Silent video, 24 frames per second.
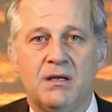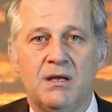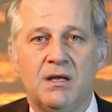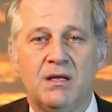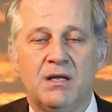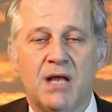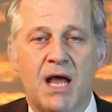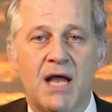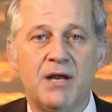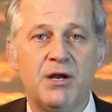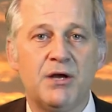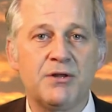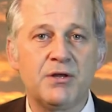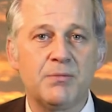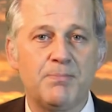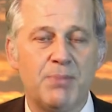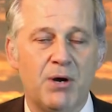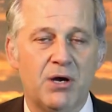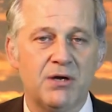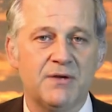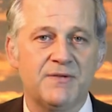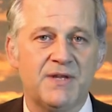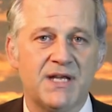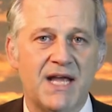Another
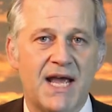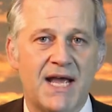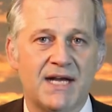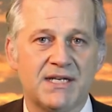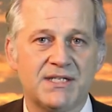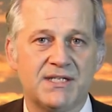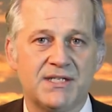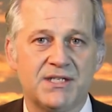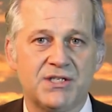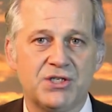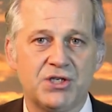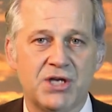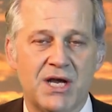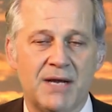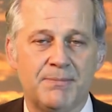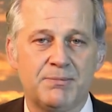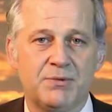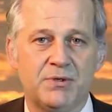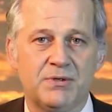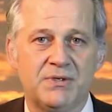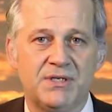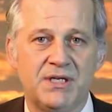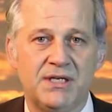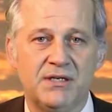part of the access
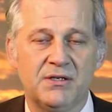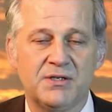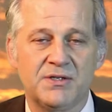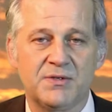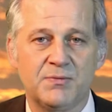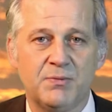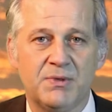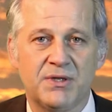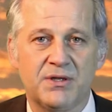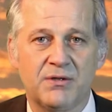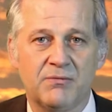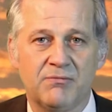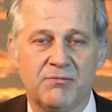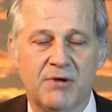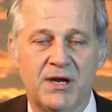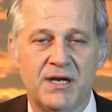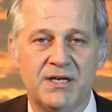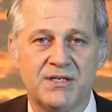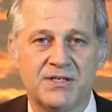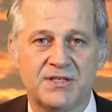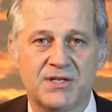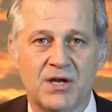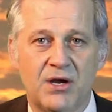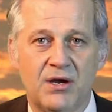chapter deals with the
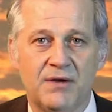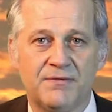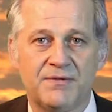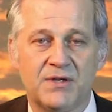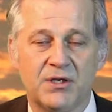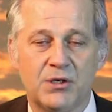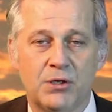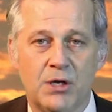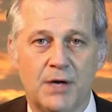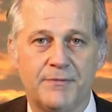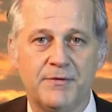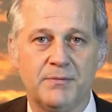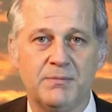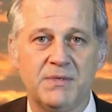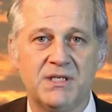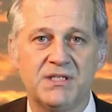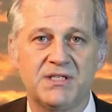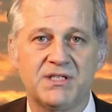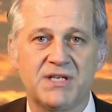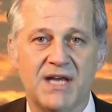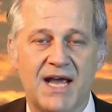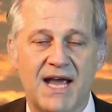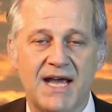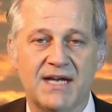rights of the
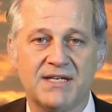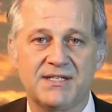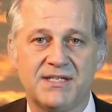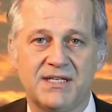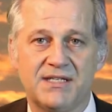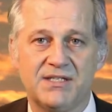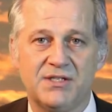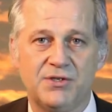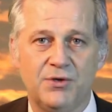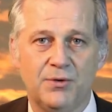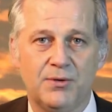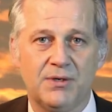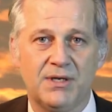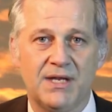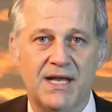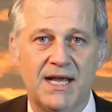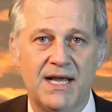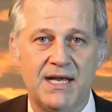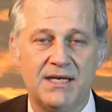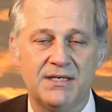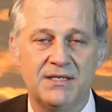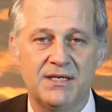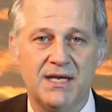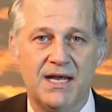governments to access your
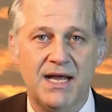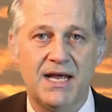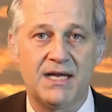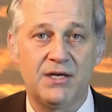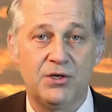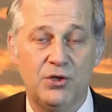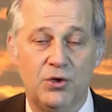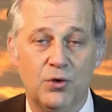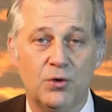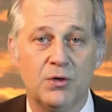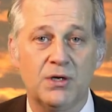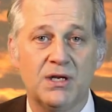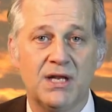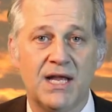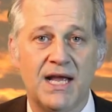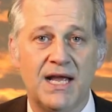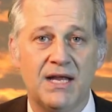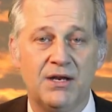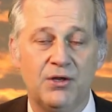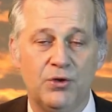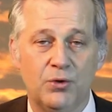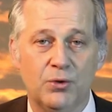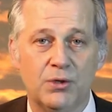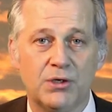land and
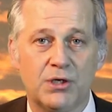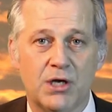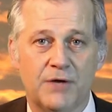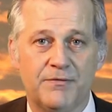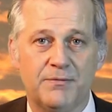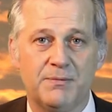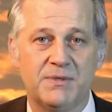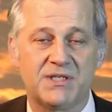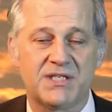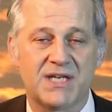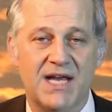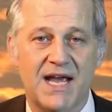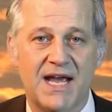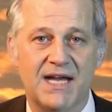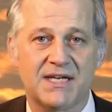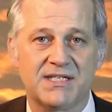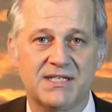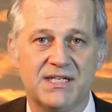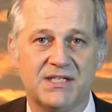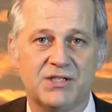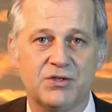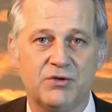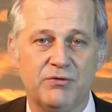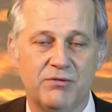your governments to
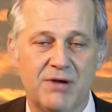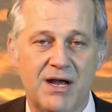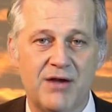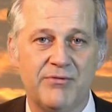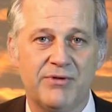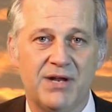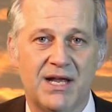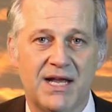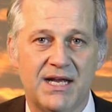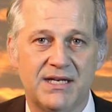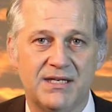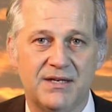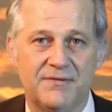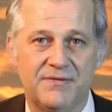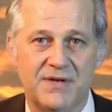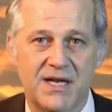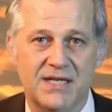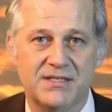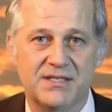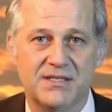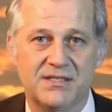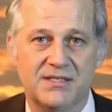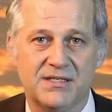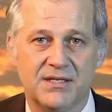access Crown land if
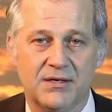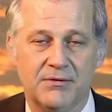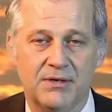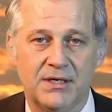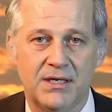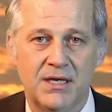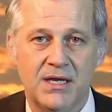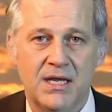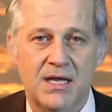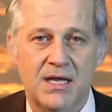necessary.